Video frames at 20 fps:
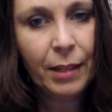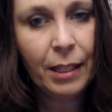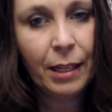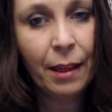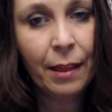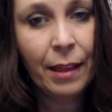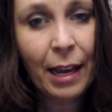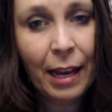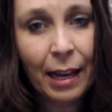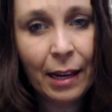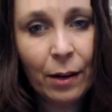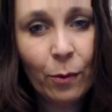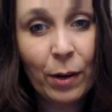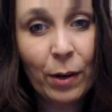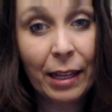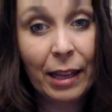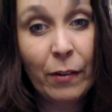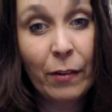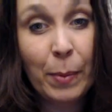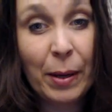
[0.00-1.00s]
Then what I
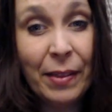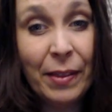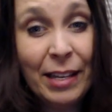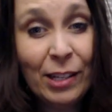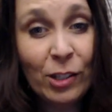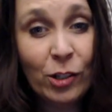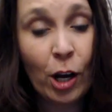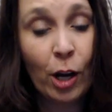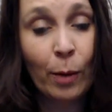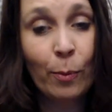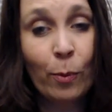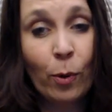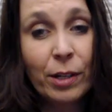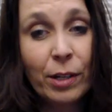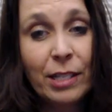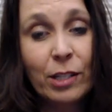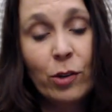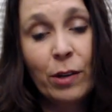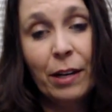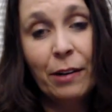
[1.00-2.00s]
love about these chalkboards
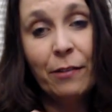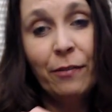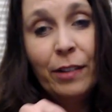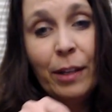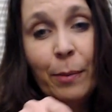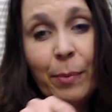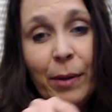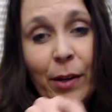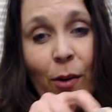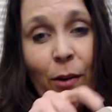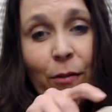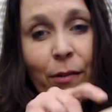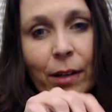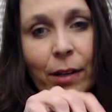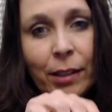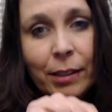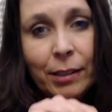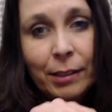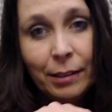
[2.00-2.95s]
is you can flip it over,